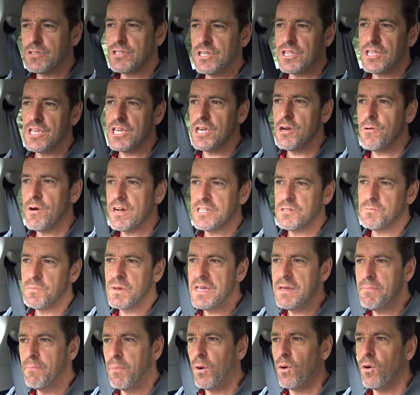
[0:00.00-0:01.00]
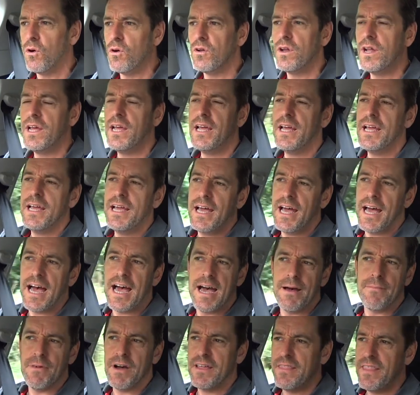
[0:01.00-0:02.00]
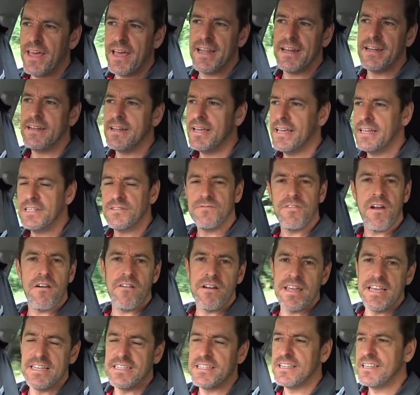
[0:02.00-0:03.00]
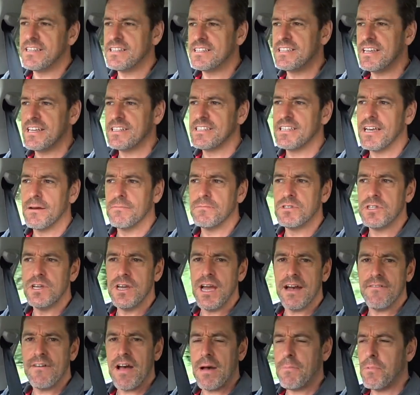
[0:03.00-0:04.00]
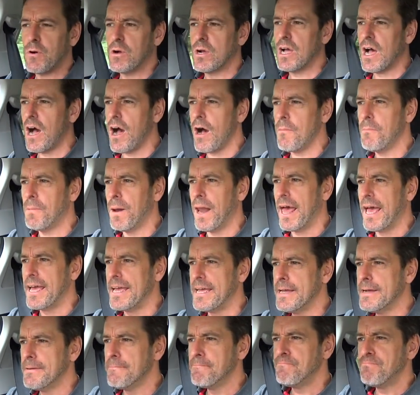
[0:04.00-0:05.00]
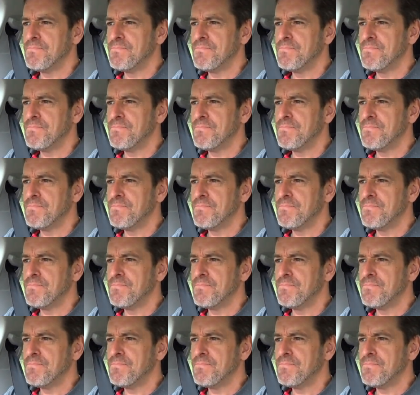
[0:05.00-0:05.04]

to the USB port, and then it's very easy to set up, so you have Apple CarPlay.